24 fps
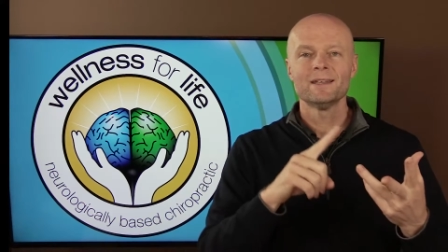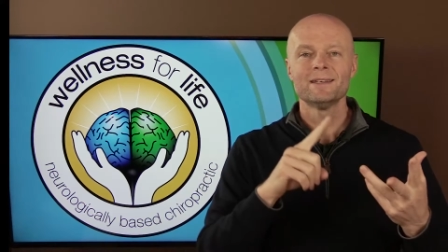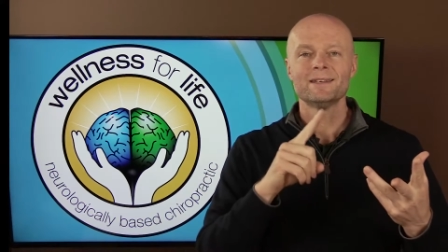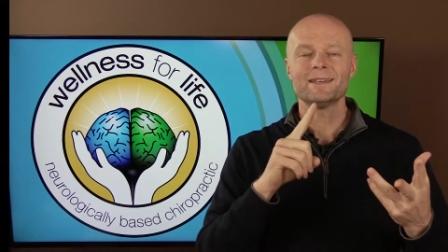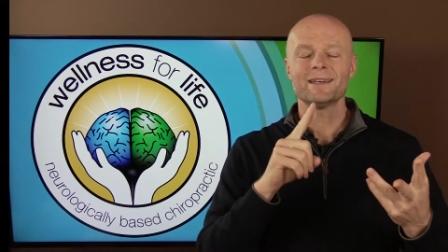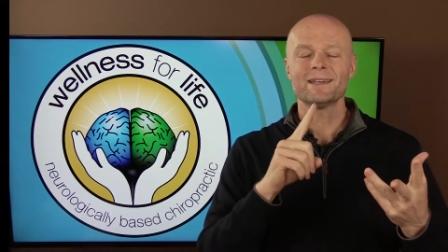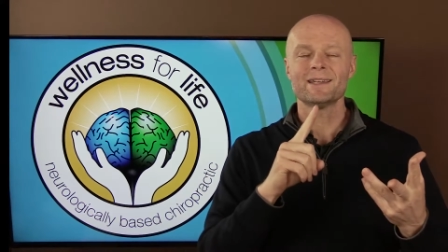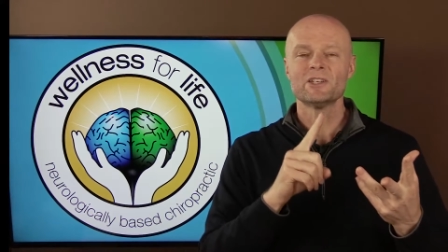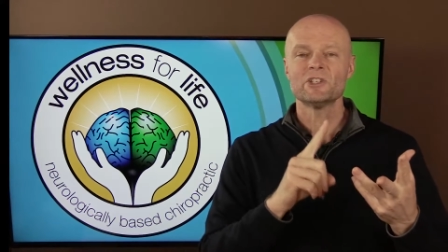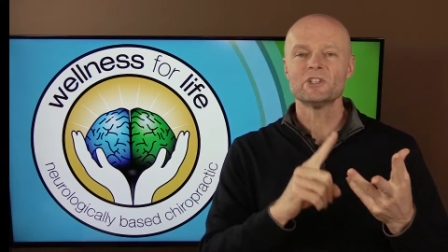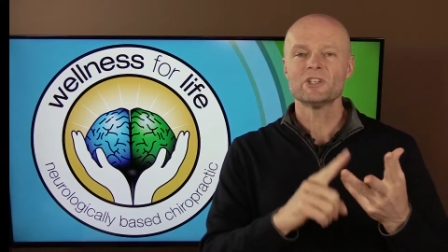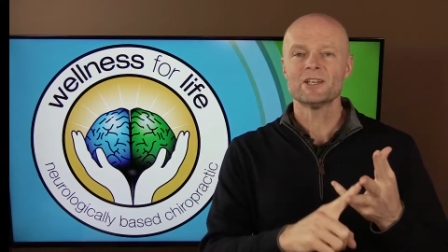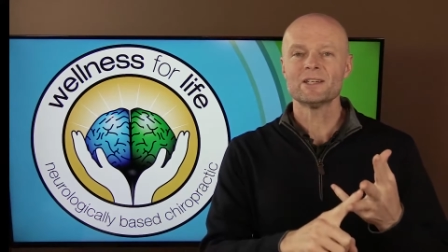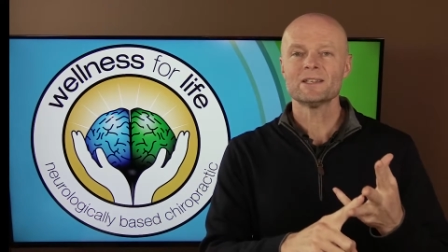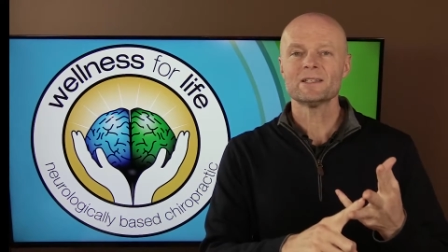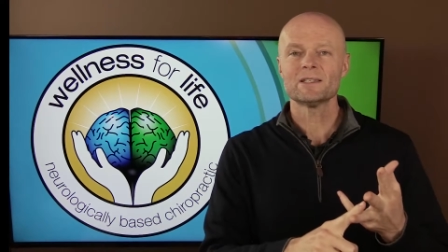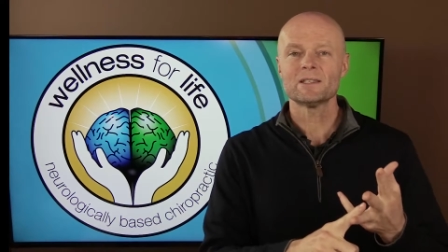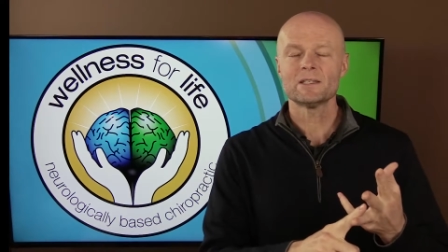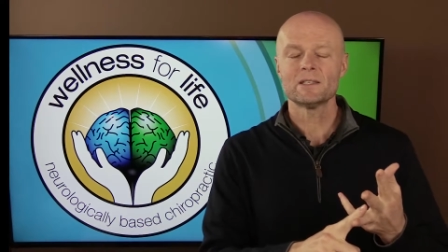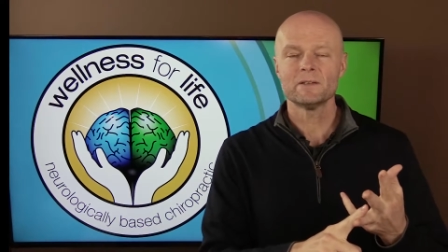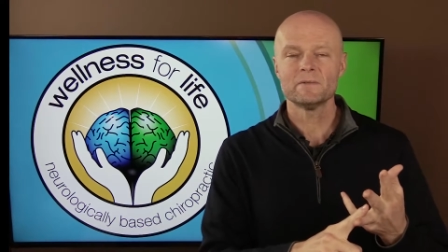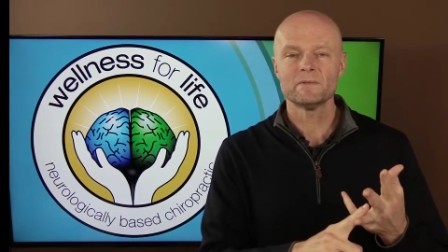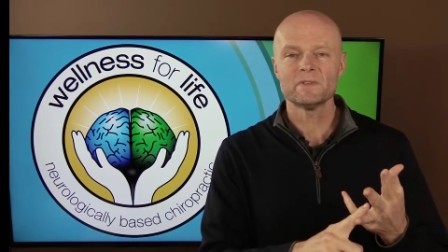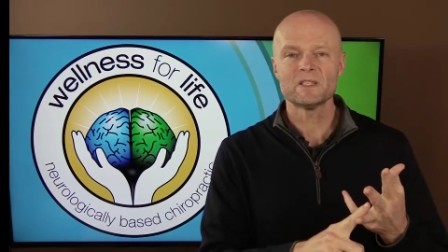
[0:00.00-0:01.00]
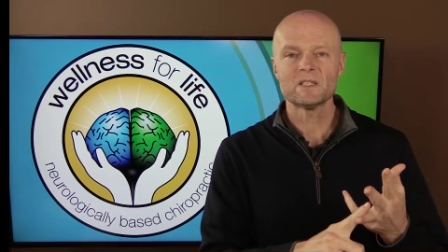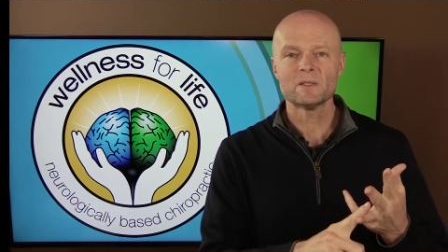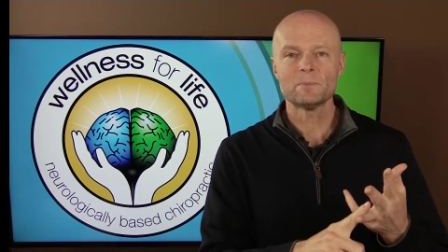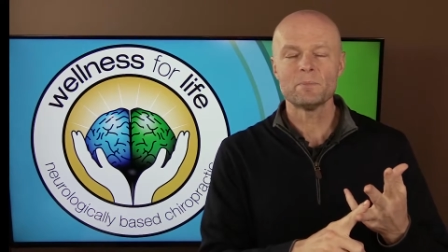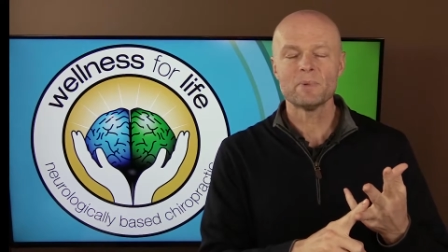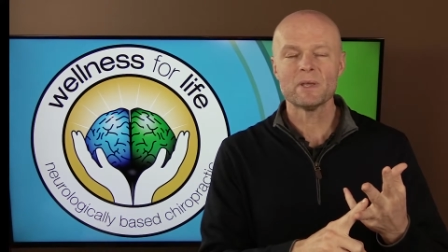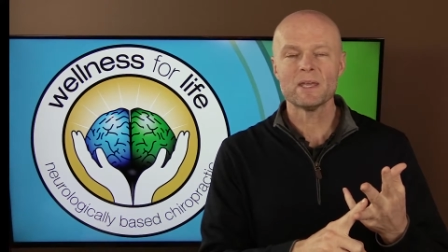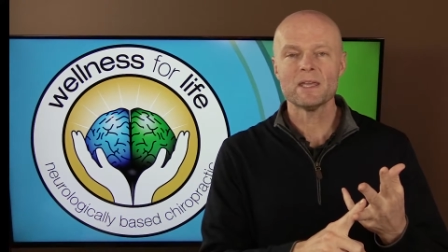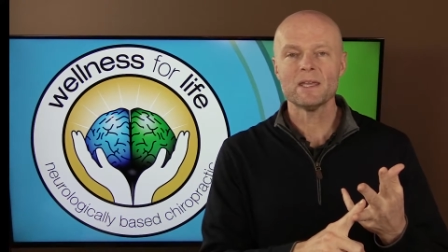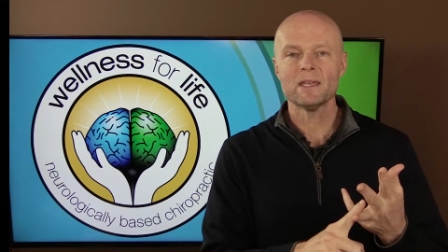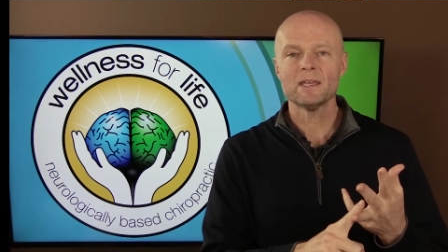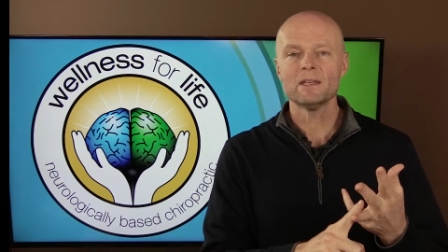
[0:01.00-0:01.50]
digestive
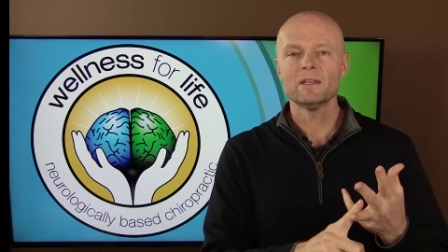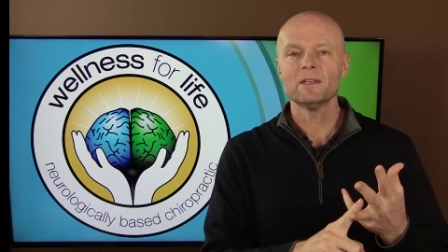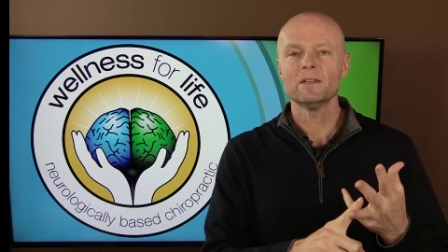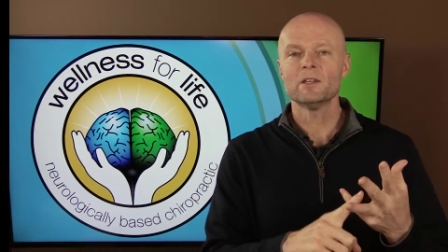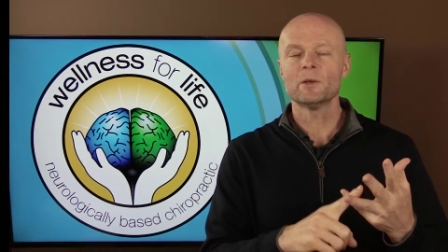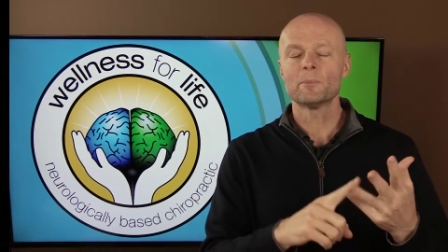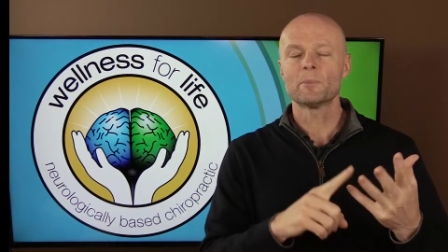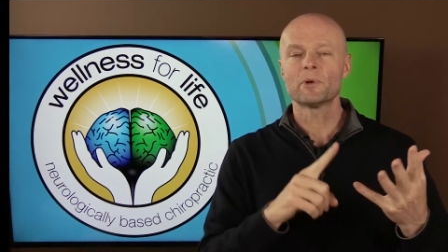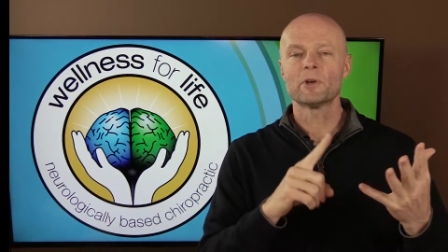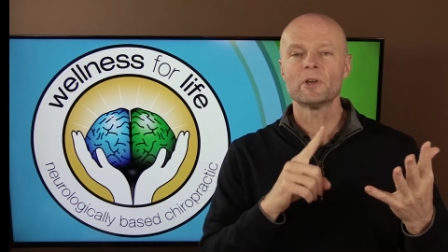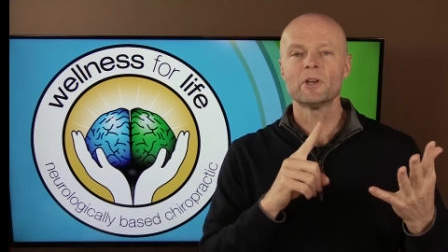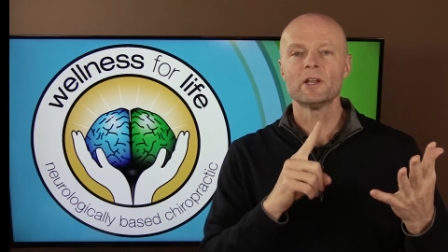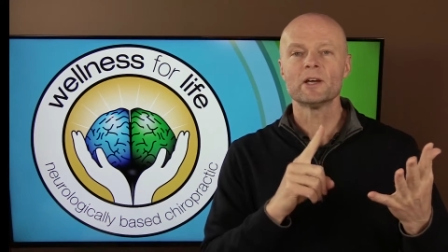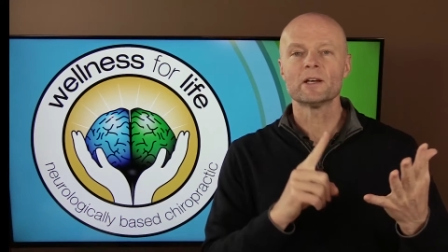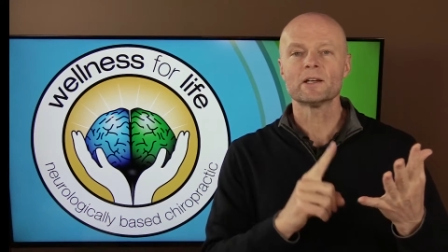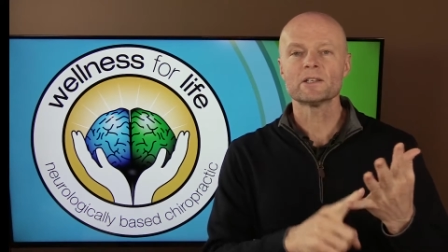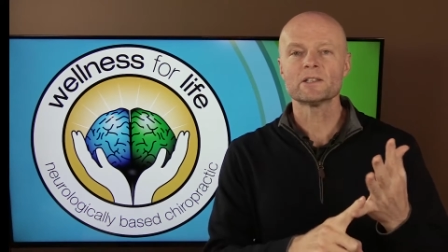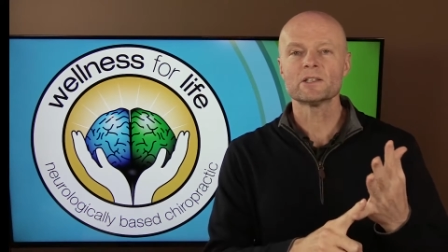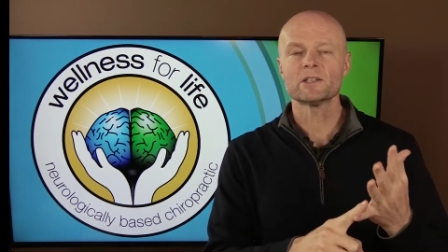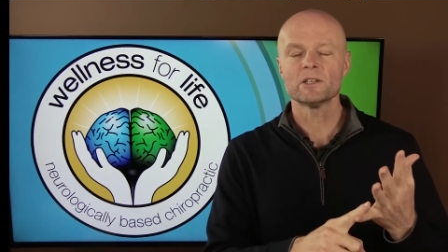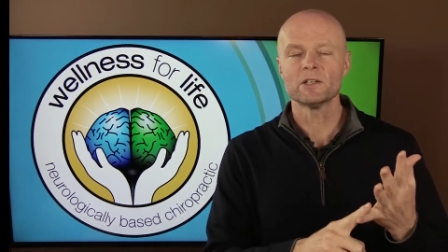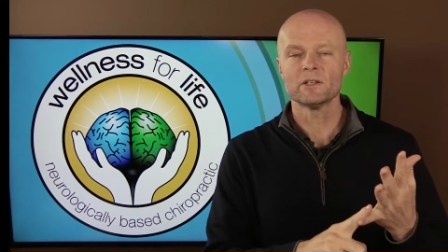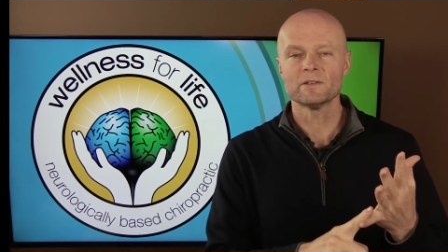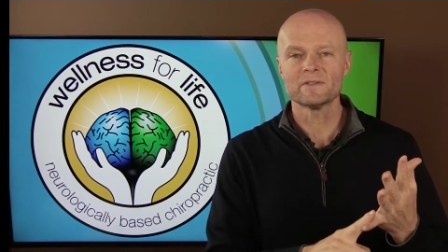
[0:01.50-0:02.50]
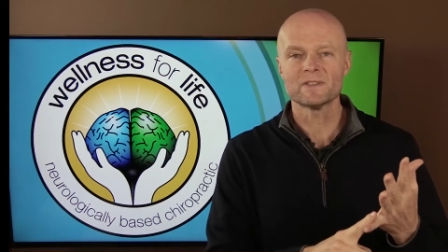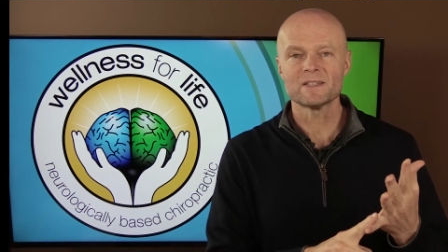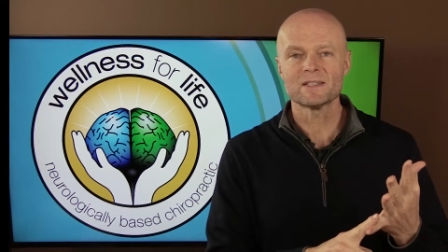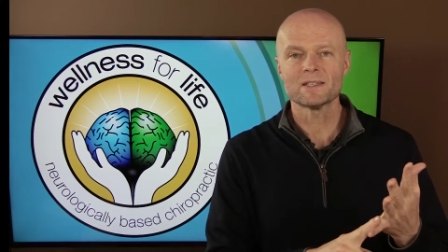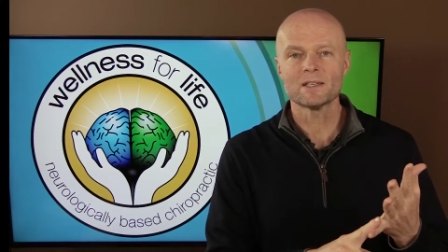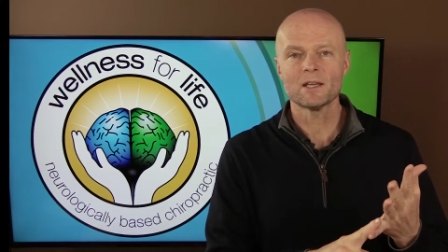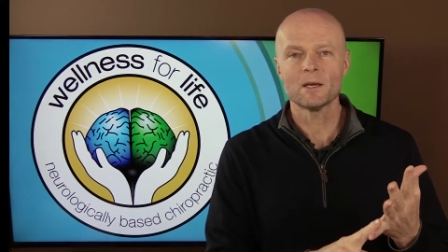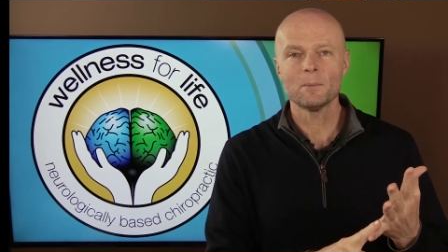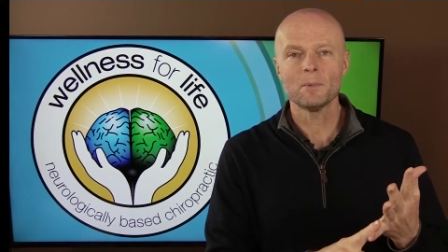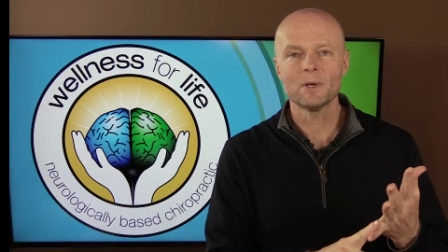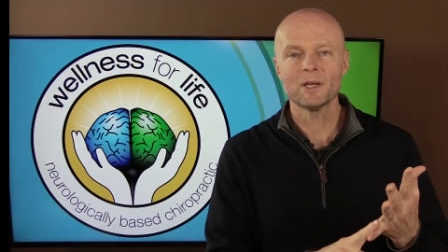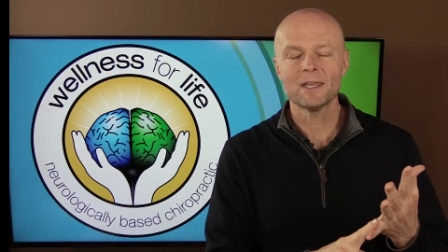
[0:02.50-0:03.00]
speed, the production of
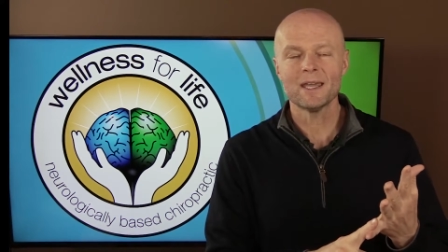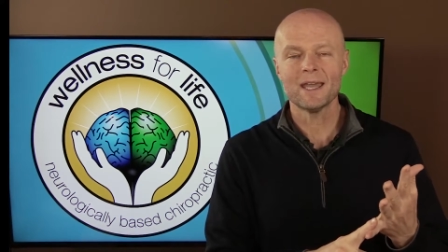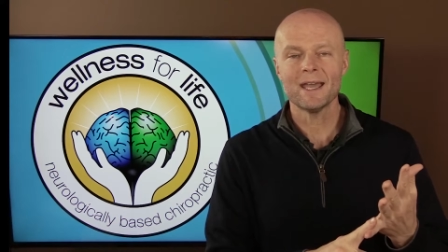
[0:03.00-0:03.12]
stomach